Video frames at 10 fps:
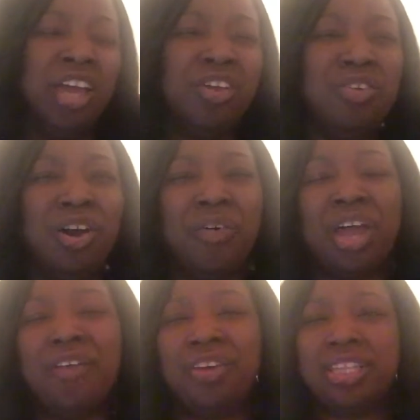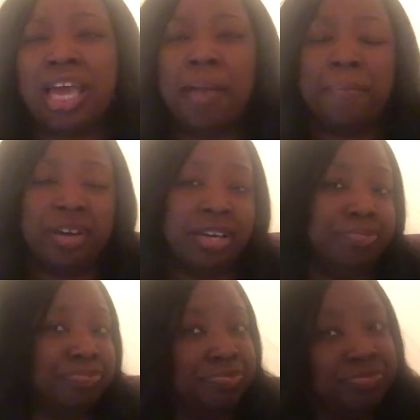Everything. But
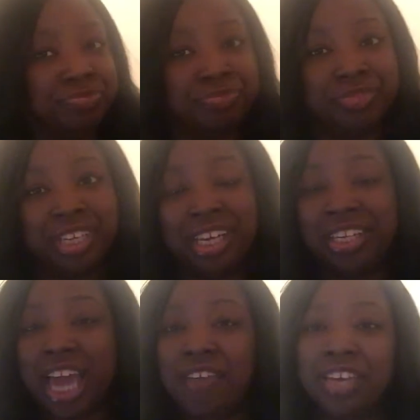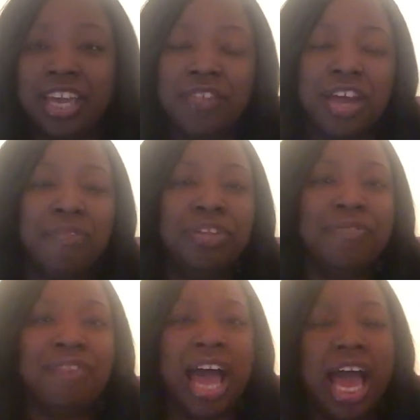David giving off
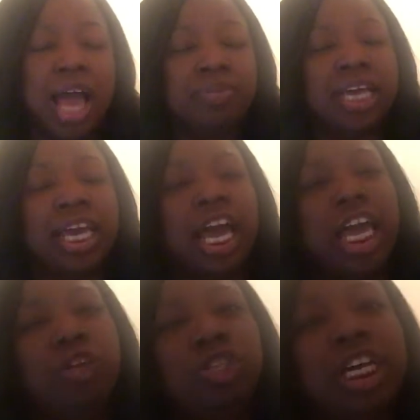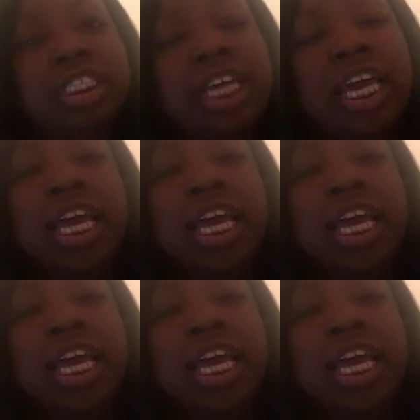them vibes, like how he was trying to say